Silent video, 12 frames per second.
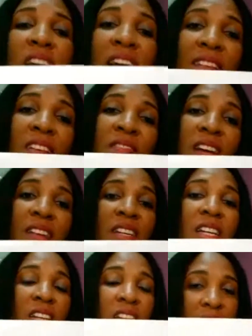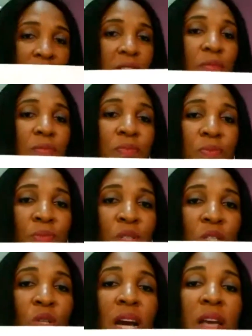very, very easy.
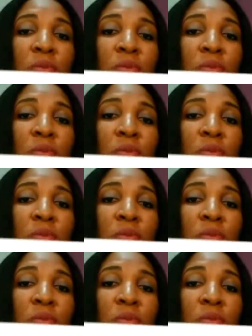You're able